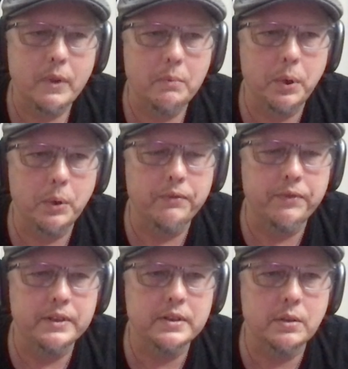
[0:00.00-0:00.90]
both
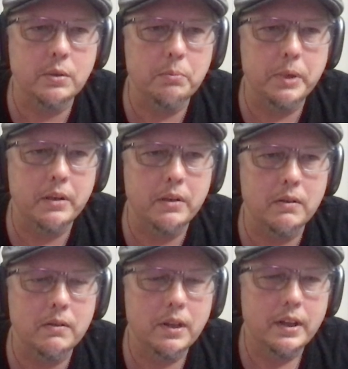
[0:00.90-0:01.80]
physical, mental,